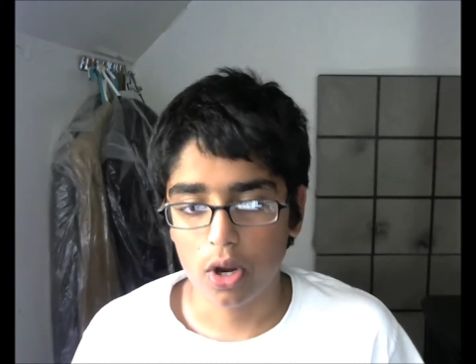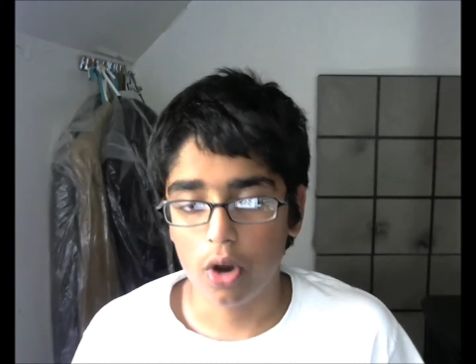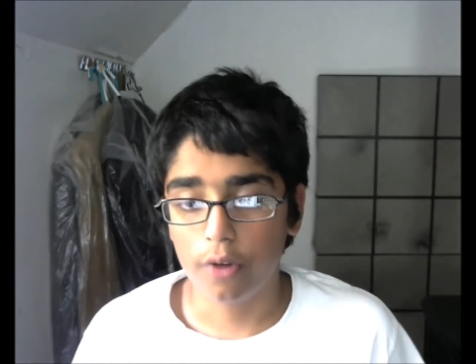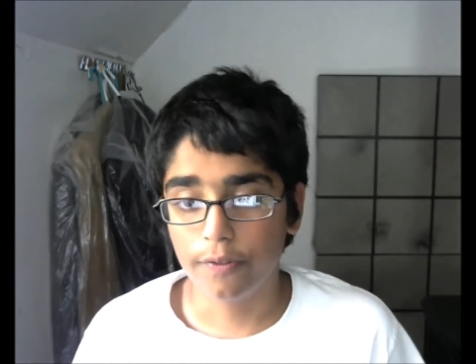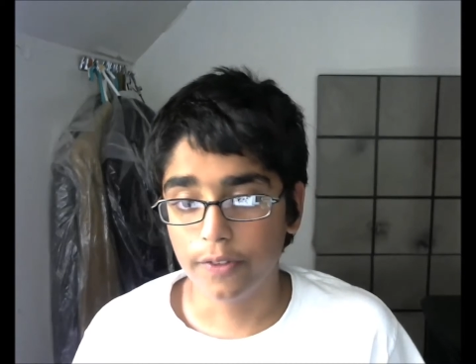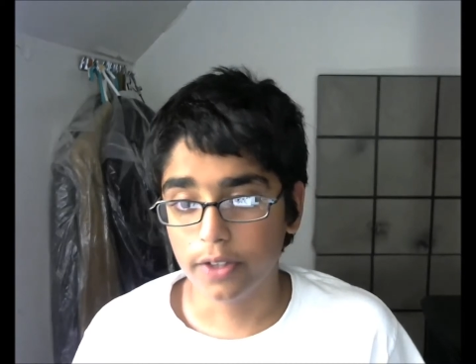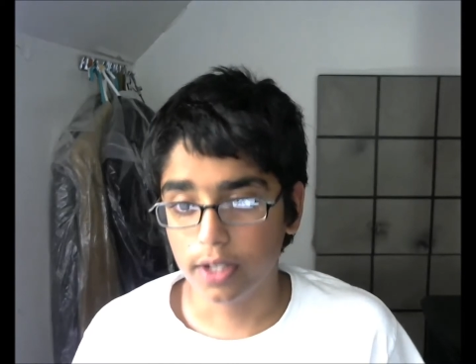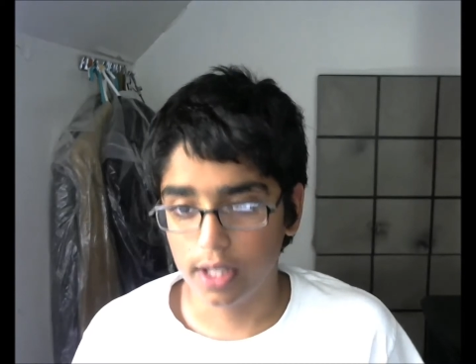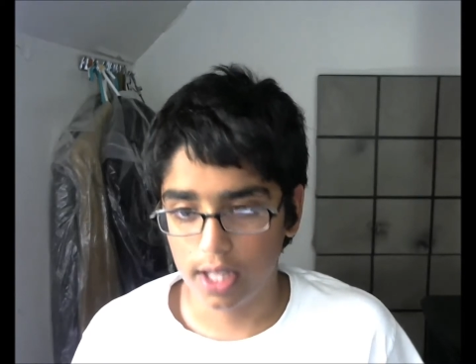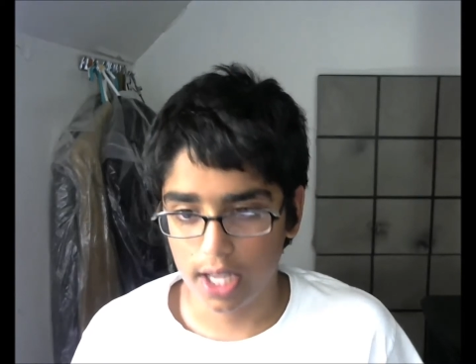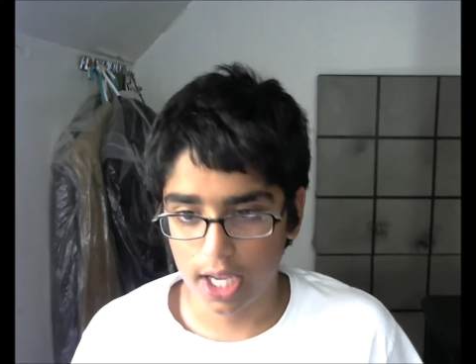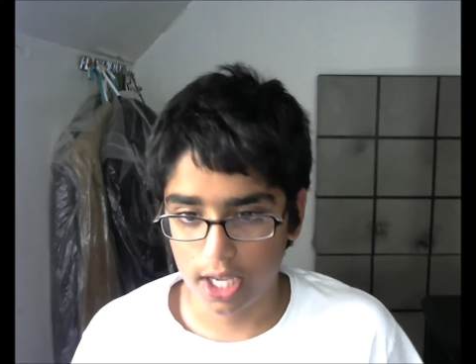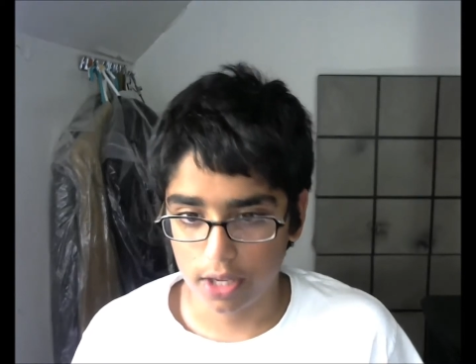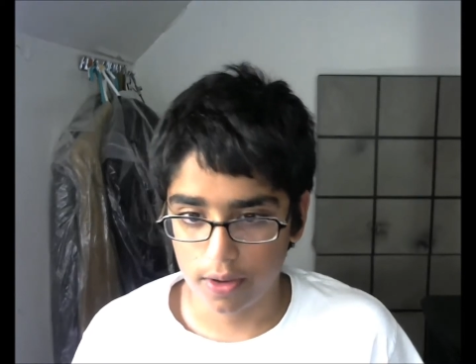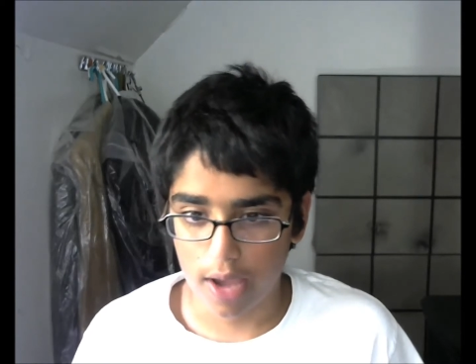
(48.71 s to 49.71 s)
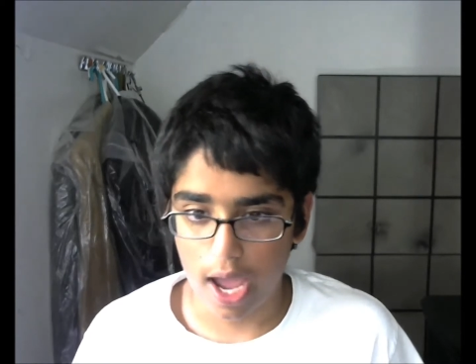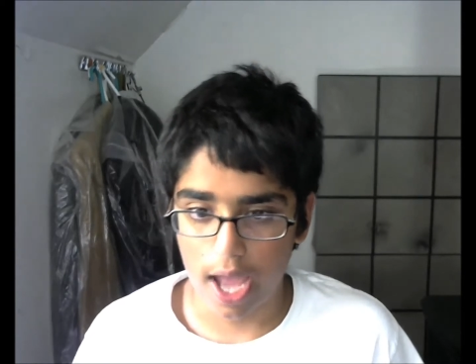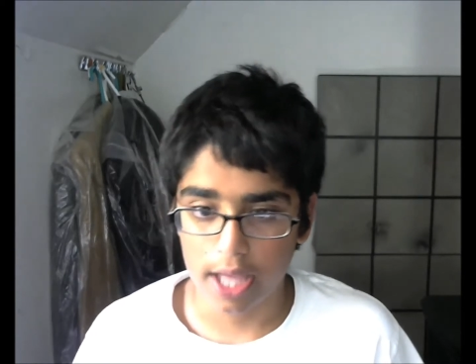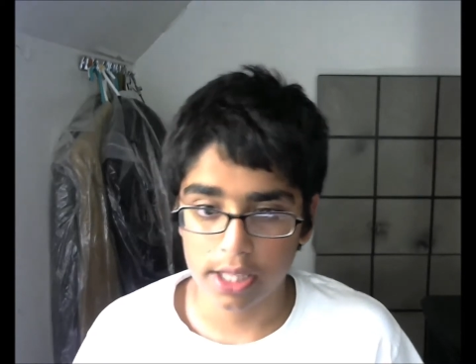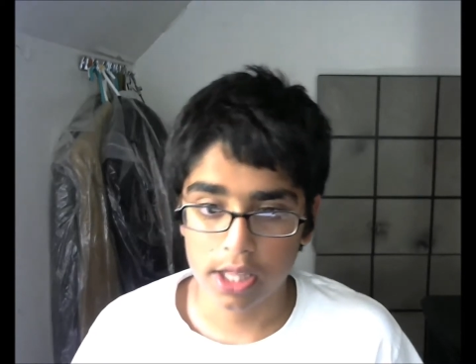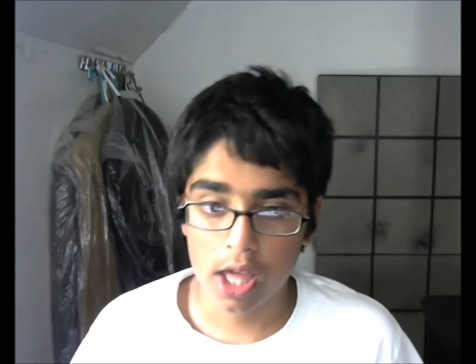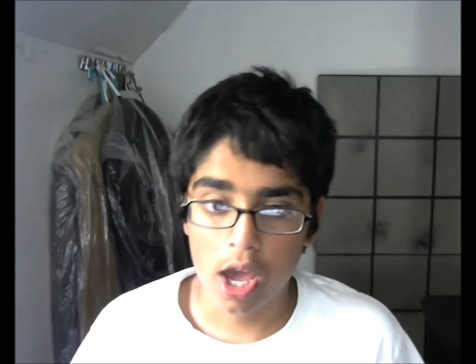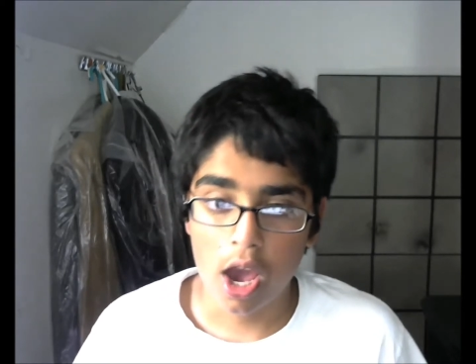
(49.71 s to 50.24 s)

Hopefully you guys